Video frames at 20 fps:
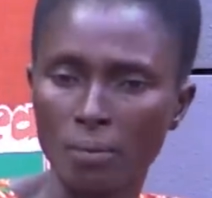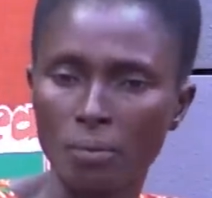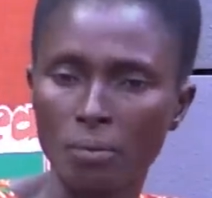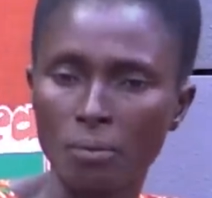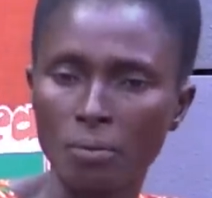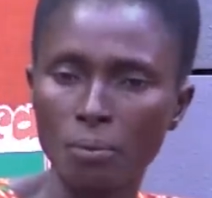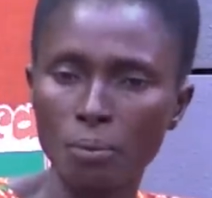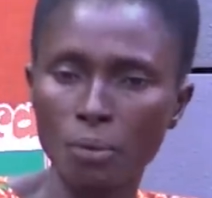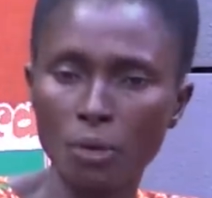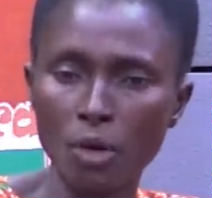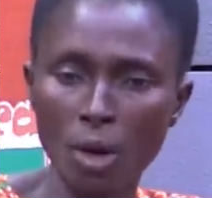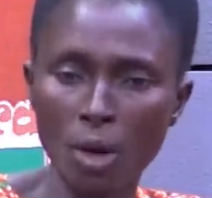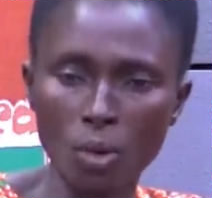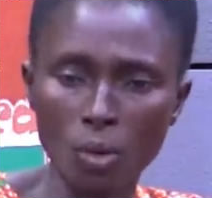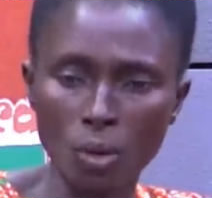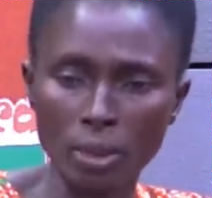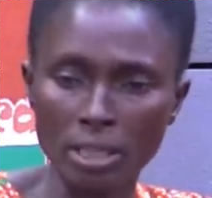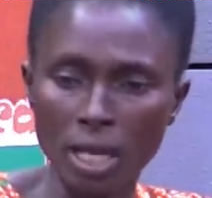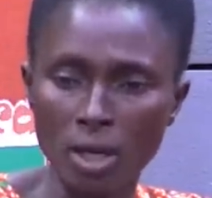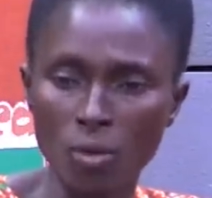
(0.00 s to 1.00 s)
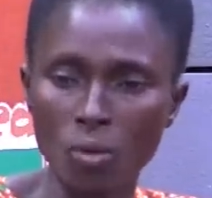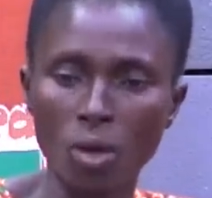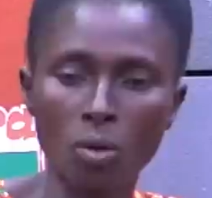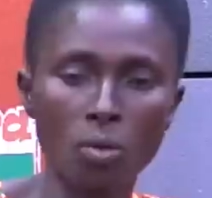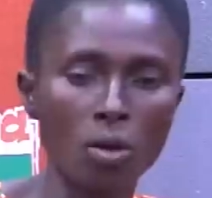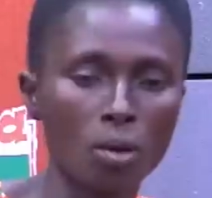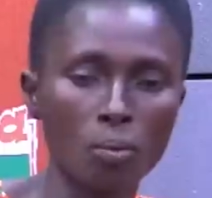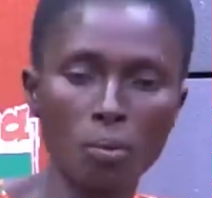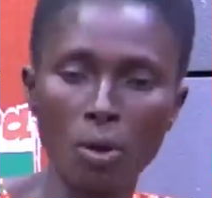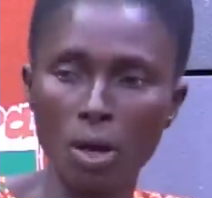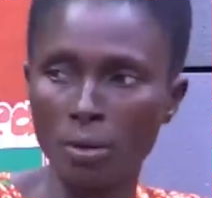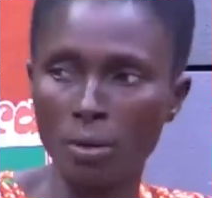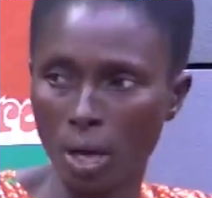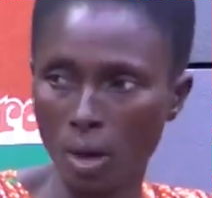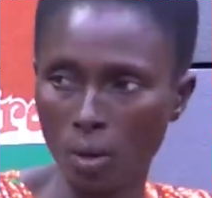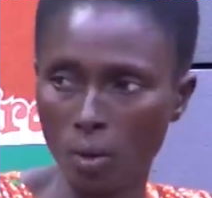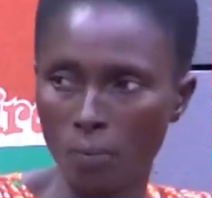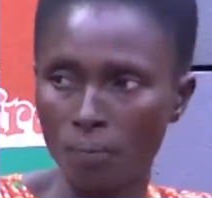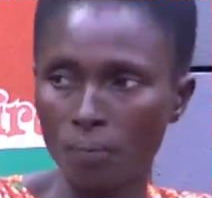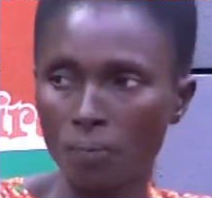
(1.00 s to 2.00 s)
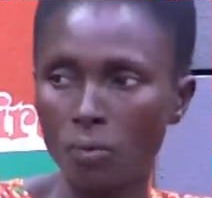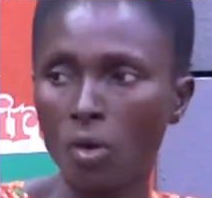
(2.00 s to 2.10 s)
bi o me woden won wa boy ra ho